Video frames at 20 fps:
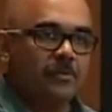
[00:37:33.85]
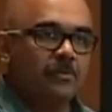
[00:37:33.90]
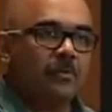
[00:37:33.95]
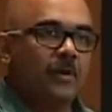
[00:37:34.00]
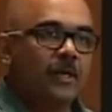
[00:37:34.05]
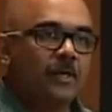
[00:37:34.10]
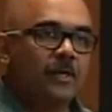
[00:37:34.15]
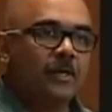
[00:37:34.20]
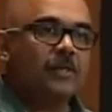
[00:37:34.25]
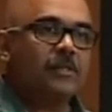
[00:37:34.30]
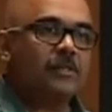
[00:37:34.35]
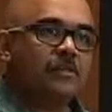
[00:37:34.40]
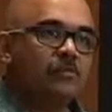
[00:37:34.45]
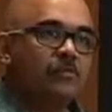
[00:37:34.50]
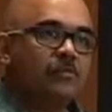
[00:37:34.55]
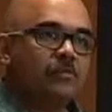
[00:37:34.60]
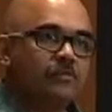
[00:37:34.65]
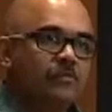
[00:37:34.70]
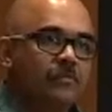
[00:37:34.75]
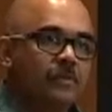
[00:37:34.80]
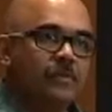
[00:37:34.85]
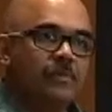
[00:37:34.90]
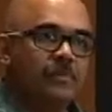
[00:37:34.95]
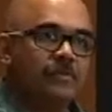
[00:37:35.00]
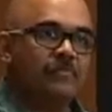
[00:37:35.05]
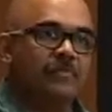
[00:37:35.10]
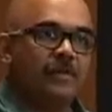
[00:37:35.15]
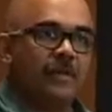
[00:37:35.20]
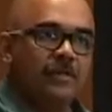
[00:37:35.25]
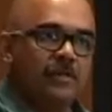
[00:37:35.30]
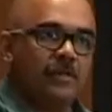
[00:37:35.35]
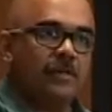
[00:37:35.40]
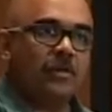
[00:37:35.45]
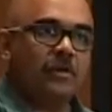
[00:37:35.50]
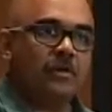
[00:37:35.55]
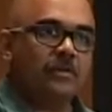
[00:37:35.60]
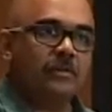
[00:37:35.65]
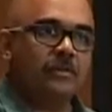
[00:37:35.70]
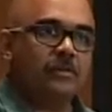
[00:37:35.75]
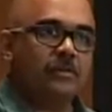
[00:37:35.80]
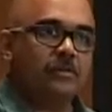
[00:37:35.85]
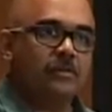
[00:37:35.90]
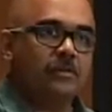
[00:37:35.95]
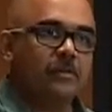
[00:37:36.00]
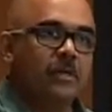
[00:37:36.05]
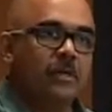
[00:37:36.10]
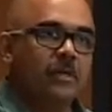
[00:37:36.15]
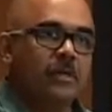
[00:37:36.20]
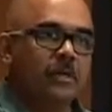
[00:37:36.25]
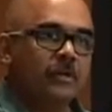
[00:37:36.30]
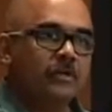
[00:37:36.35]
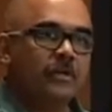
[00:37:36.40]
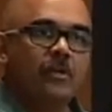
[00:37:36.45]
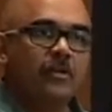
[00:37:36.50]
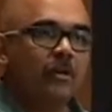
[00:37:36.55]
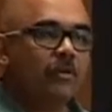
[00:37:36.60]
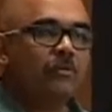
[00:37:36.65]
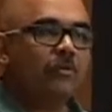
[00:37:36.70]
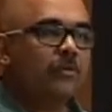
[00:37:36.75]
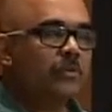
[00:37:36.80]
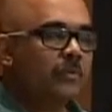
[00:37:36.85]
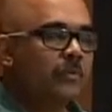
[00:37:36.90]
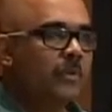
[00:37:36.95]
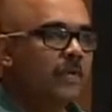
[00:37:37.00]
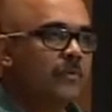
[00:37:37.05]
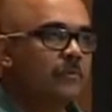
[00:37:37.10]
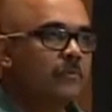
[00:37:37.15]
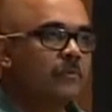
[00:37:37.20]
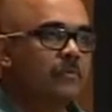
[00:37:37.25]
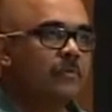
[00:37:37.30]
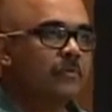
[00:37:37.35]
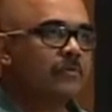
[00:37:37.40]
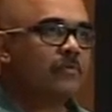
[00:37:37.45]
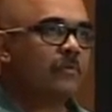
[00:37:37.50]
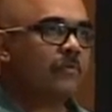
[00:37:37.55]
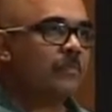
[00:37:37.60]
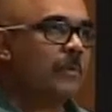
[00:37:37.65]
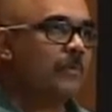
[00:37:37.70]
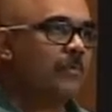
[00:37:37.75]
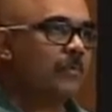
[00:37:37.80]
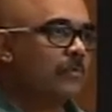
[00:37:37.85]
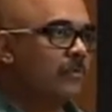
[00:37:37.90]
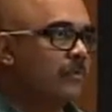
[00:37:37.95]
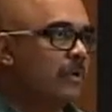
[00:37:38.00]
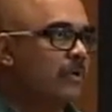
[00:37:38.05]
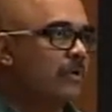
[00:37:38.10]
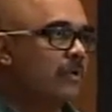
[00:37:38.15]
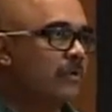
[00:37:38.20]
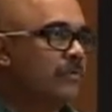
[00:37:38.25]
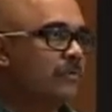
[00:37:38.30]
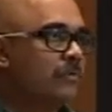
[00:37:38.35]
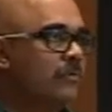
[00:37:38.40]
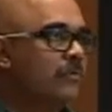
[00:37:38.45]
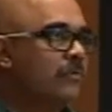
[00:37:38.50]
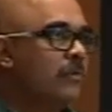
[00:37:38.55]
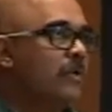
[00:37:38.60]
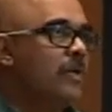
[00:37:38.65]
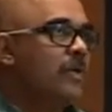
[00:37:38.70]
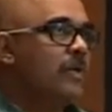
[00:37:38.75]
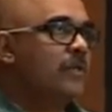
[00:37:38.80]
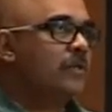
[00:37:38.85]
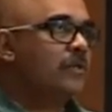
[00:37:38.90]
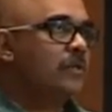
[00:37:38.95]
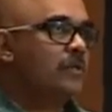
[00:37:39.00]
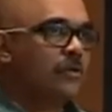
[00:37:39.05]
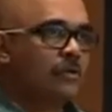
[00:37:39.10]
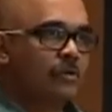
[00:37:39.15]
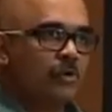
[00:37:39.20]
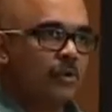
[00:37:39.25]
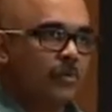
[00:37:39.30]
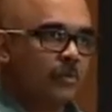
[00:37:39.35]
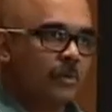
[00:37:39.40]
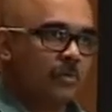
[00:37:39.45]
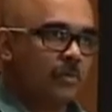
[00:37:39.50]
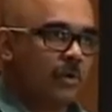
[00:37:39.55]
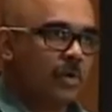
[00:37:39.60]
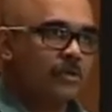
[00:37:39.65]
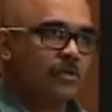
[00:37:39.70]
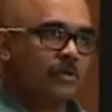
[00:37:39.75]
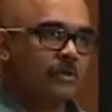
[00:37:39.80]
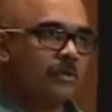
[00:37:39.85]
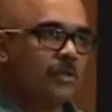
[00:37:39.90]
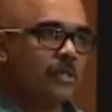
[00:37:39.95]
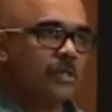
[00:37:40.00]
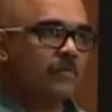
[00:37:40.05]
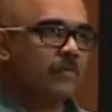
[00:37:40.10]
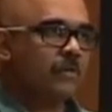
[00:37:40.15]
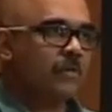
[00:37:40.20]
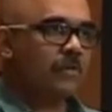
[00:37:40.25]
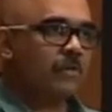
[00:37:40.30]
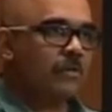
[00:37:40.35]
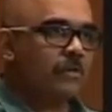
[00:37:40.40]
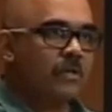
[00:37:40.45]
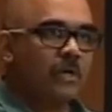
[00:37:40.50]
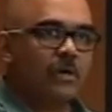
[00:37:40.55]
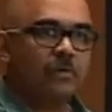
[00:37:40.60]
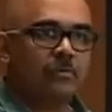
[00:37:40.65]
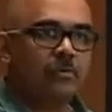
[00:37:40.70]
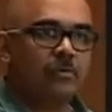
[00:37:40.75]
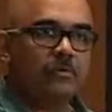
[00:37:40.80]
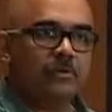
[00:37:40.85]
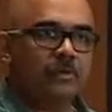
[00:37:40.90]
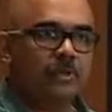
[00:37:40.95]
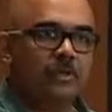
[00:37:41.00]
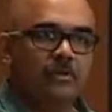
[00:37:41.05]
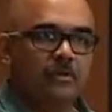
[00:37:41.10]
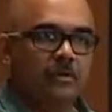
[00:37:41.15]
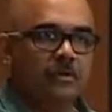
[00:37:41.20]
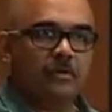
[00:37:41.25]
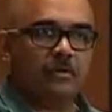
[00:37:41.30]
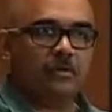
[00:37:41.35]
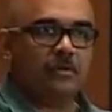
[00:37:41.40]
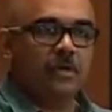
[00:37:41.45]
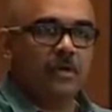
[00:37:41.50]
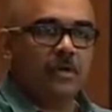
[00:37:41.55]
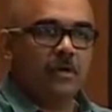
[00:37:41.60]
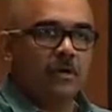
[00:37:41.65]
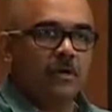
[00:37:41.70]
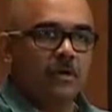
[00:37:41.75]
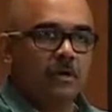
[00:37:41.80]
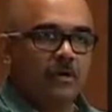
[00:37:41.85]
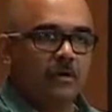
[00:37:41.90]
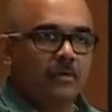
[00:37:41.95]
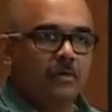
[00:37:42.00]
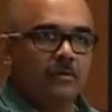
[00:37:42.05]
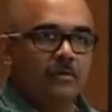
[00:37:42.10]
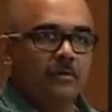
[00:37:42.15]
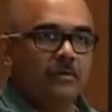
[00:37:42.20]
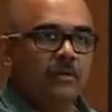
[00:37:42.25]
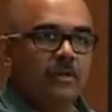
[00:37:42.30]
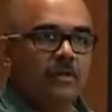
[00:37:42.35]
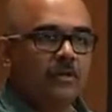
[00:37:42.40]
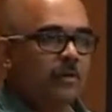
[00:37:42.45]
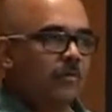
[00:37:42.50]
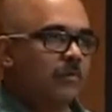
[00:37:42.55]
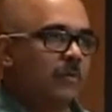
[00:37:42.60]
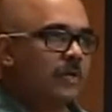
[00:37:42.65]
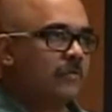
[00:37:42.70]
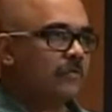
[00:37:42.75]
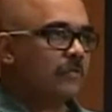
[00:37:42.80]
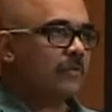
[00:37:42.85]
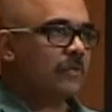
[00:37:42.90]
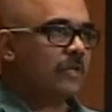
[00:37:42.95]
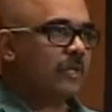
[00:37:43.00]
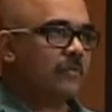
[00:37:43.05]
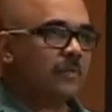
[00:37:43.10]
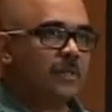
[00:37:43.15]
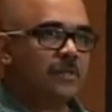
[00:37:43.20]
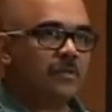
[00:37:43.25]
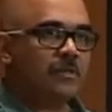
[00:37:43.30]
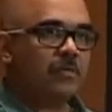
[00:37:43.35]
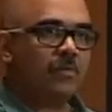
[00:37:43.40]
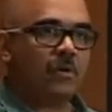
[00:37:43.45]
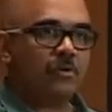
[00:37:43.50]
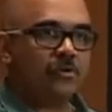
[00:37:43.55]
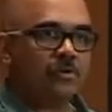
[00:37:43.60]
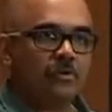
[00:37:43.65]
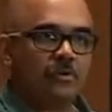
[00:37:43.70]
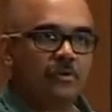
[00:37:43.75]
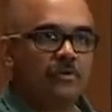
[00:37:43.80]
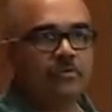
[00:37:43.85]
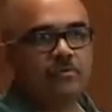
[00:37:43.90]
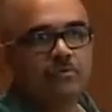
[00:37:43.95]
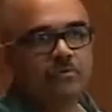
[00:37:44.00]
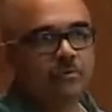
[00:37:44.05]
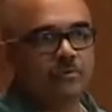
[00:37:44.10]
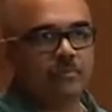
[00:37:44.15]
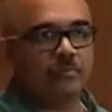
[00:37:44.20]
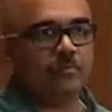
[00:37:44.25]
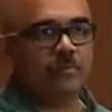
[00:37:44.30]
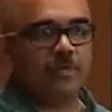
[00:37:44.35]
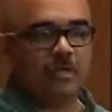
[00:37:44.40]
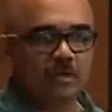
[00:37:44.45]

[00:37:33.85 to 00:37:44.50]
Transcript: So unless those films find an audience, they're not going to make movies for people who are going to sit at home and watch it on DVD or download it on a thing or wait for 3 months and watch it on YouTube.